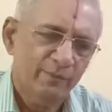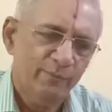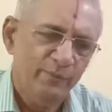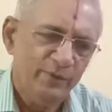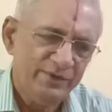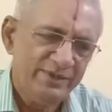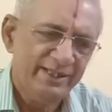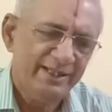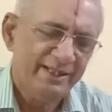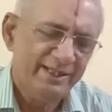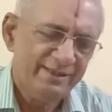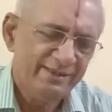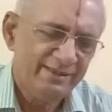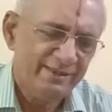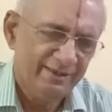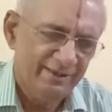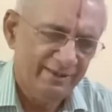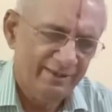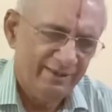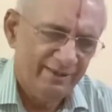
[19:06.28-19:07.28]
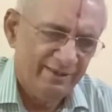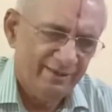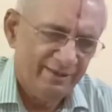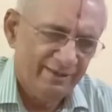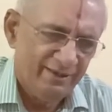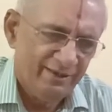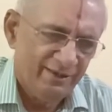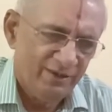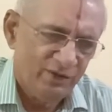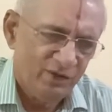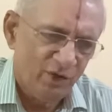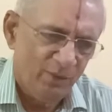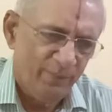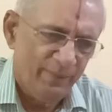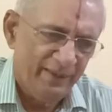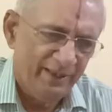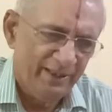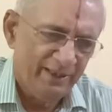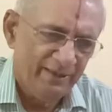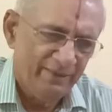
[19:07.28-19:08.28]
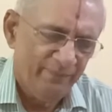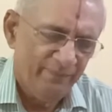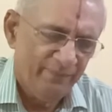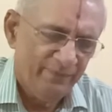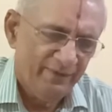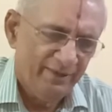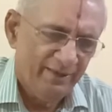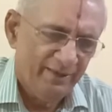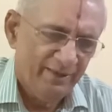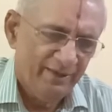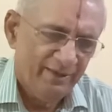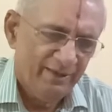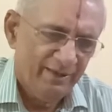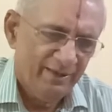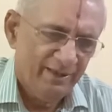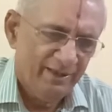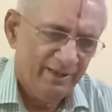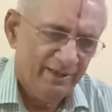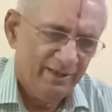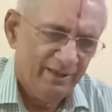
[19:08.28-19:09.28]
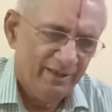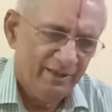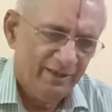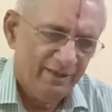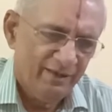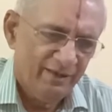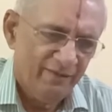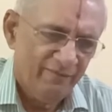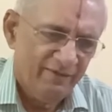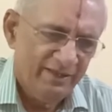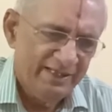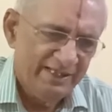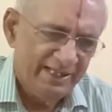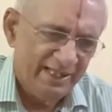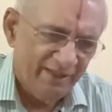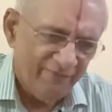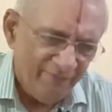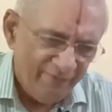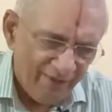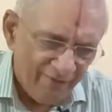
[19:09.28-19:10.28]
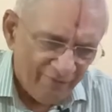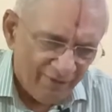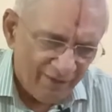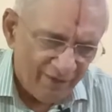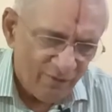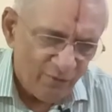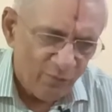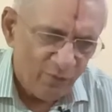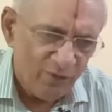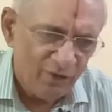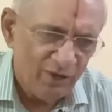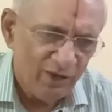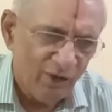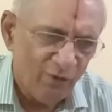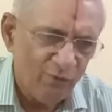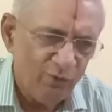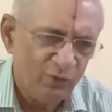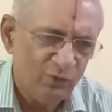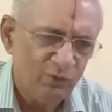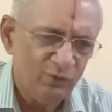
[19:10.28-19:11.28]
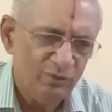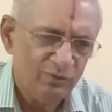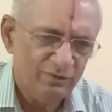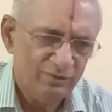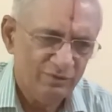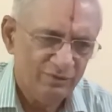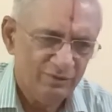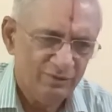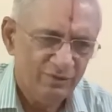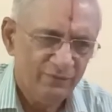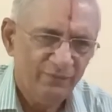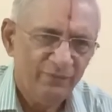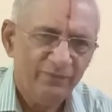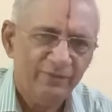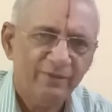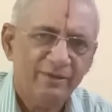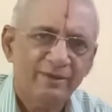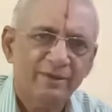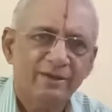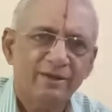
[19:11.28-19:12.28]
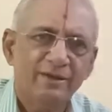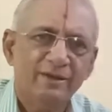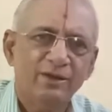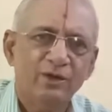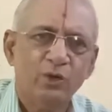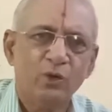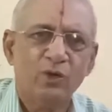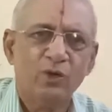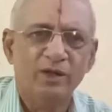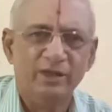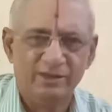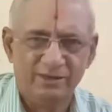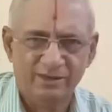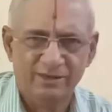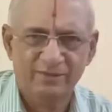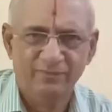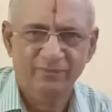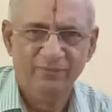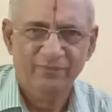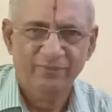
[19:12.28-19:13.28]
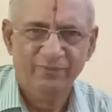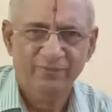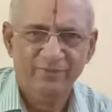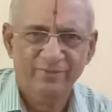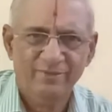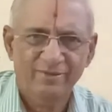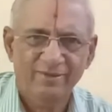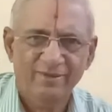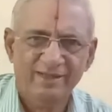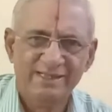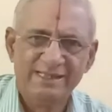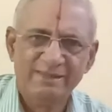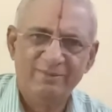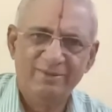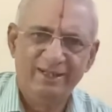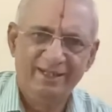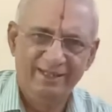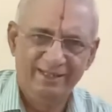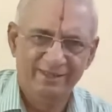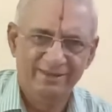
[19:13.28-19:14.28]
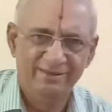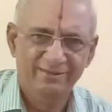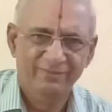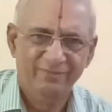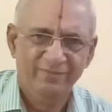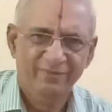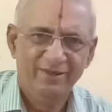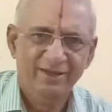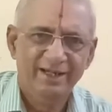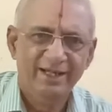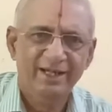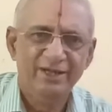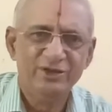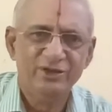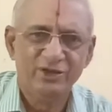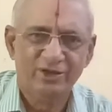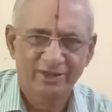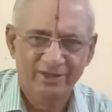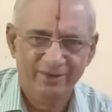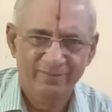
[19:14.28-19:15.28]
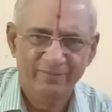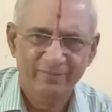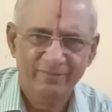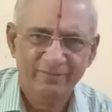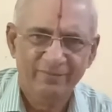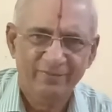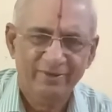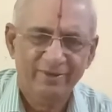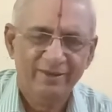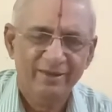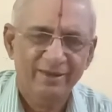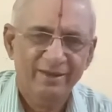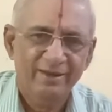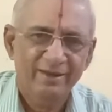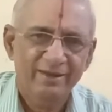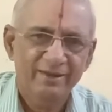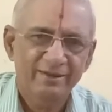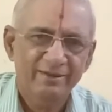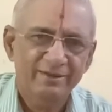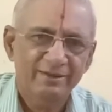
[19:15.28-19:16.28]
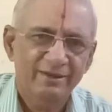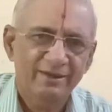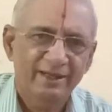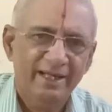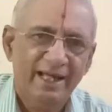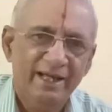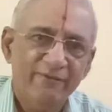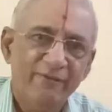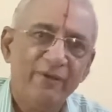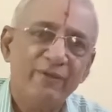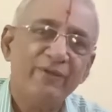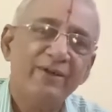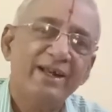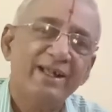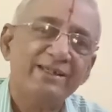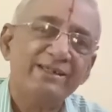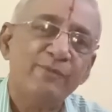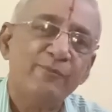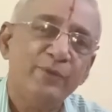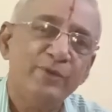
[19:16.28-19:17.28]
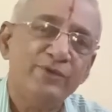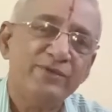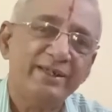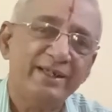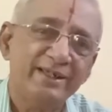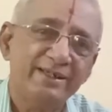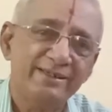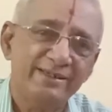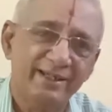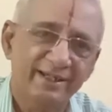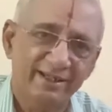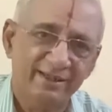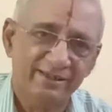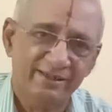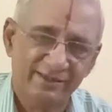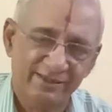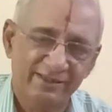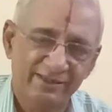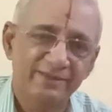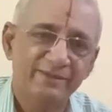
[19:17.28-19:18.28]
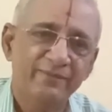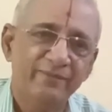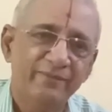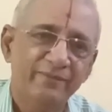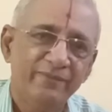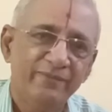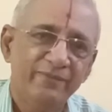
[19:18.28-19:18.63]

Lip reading: Music is a topic which everyone would love to look at, assimilate, enjoy. Everyone has a music inside us.